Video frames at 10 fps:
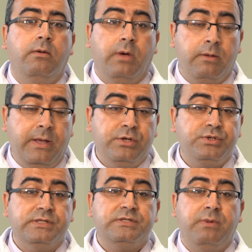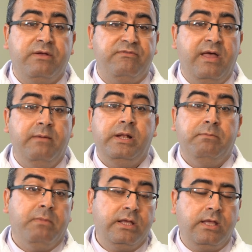My patients, my family,
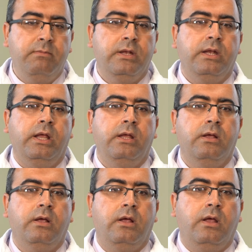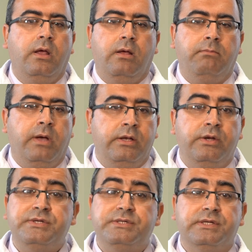my community, my
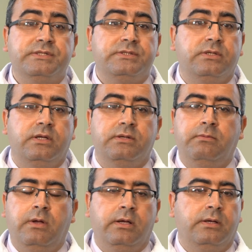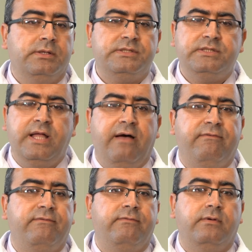nurses, uh,
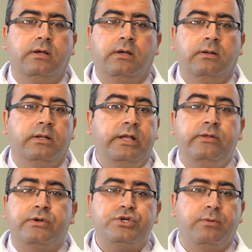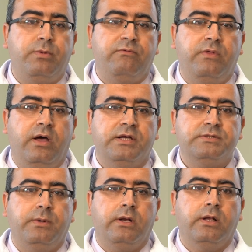staff, uh, leadership of the
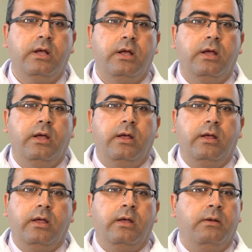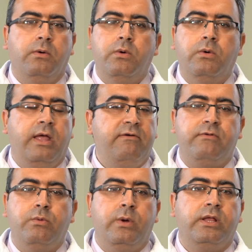hospital. Uh,
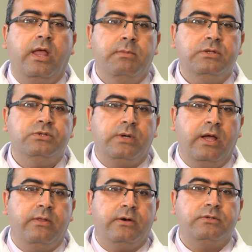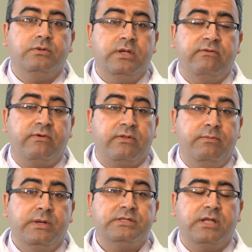everyone came in together to deliver
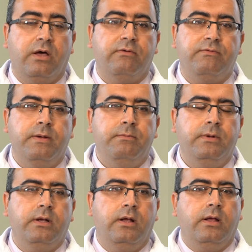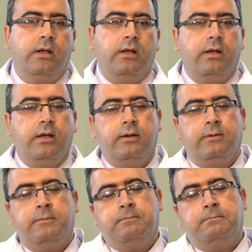the best out of them.
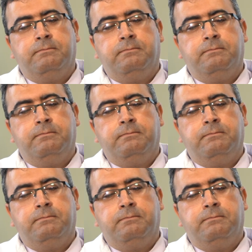Um,